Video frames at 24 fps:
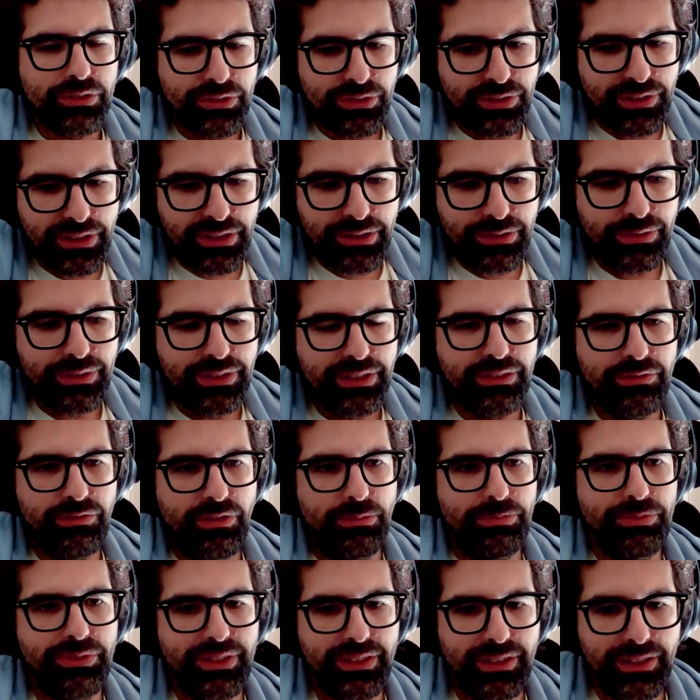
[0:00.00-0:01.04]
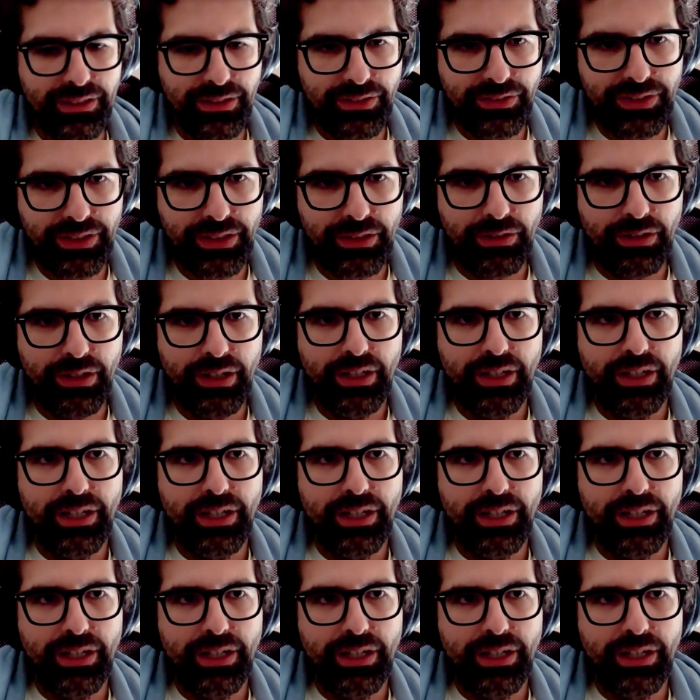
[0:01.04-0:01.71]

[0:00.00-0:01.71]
you need to develop skills here.